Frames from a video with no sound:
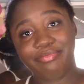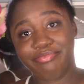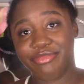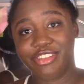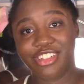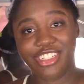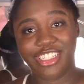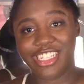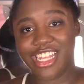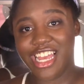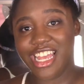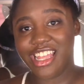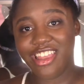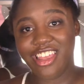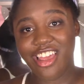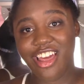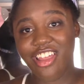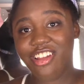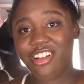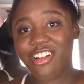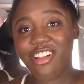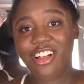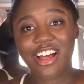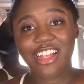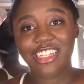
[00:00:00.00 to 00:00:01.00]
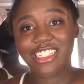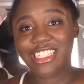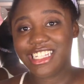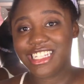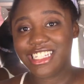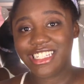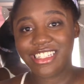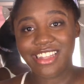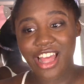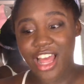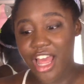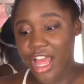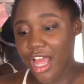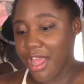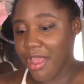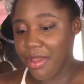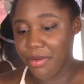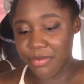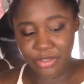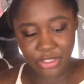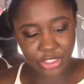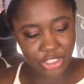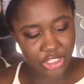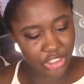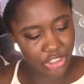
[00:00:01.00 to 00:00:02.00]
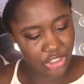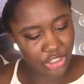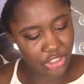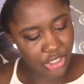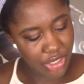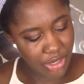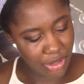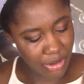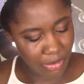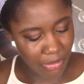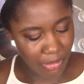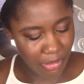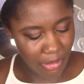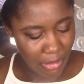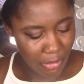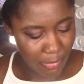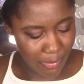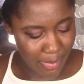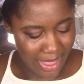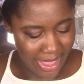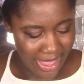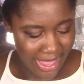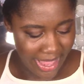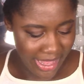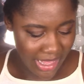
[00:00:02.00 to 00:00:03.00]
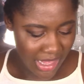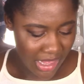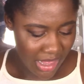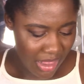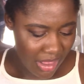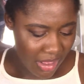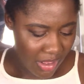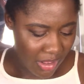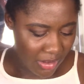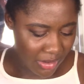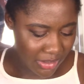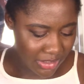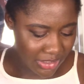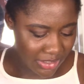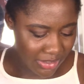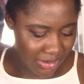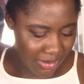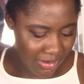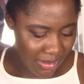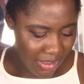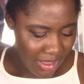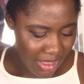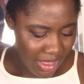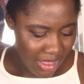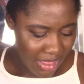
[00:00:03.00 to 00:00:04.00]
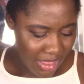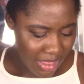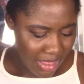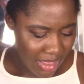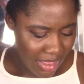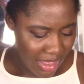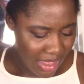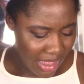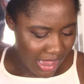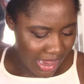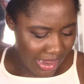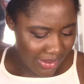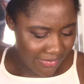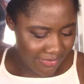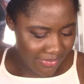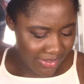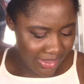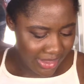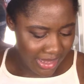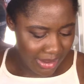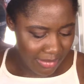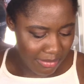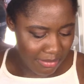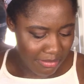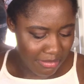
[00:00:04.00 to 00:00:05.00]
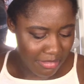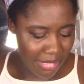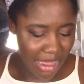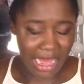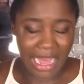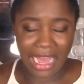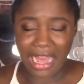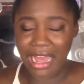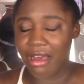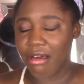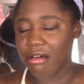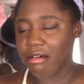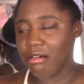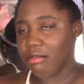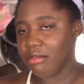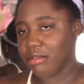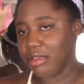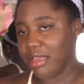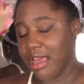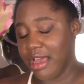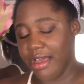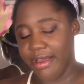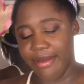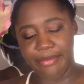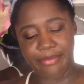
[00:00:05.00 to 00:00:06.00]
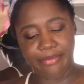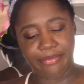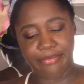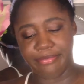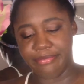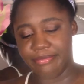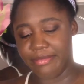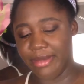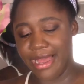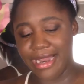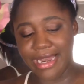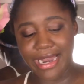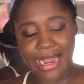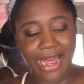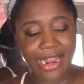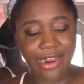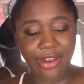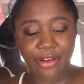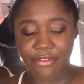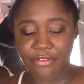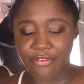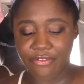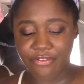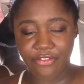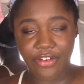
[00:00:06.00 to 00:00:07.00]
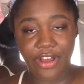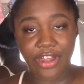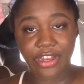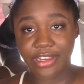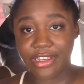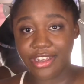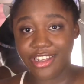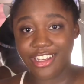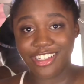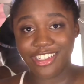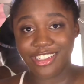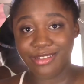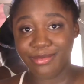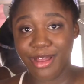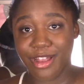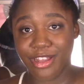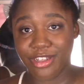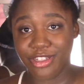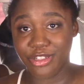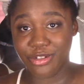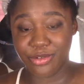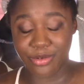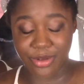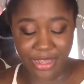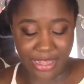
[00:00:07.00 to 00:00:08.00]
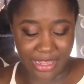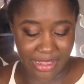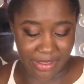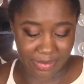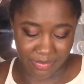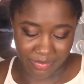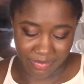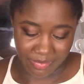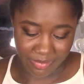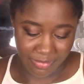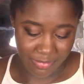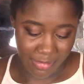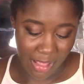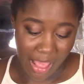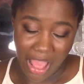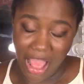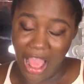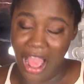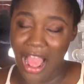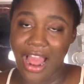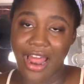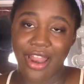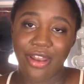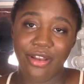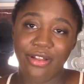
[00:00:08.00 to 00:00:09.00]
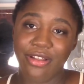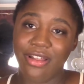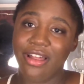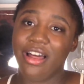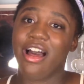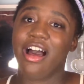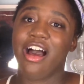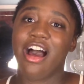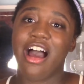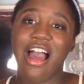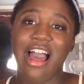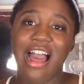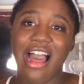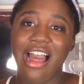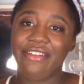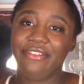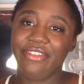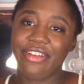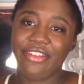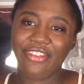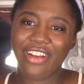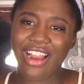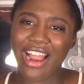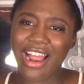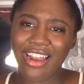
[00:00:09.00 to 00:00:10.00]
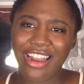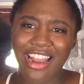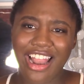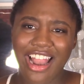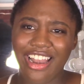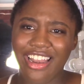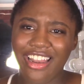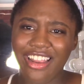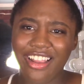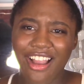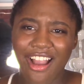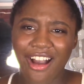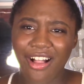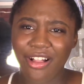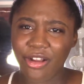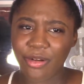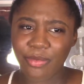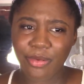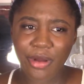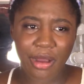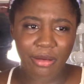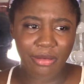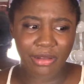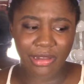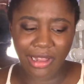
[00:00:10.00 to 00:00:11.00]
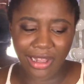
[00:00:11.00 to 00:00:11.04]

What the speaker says: just like the other glosses, it was just too opaque. Also, I feel like mine had a funky smell to it. I've never had any ColourPop